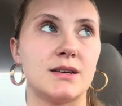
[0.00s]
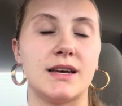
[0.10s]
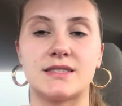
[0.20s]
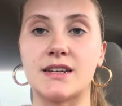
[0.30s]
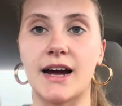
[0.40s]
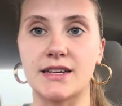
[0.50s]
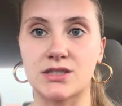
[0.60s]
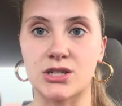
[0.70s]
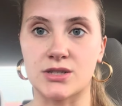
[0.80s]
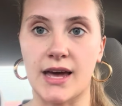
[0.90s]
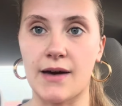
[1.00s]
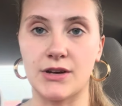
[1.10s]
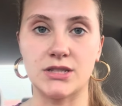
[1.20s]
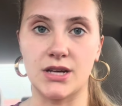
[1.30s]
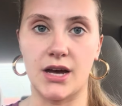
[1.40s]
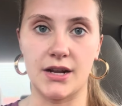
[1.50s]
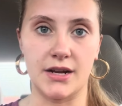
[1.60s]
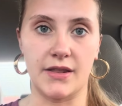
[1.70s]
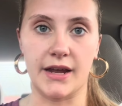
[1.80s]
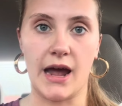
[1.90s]
it's nice to just have it done
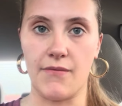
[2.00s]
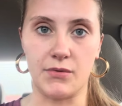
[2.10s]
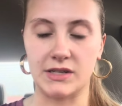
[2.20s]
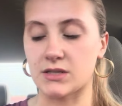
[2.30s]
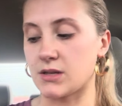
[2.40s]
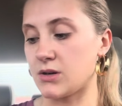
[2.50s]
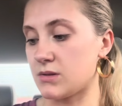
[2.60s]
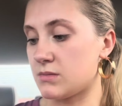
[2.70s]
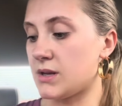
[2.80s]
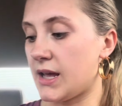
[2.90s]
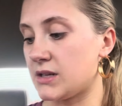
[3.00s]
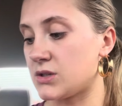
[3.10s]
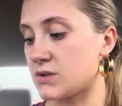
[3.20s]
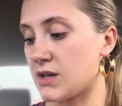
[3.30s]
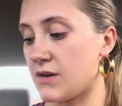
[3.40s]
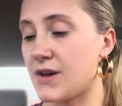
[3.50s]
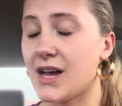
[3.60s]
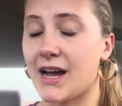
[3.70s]
and like have the rest of the, the day to yourself.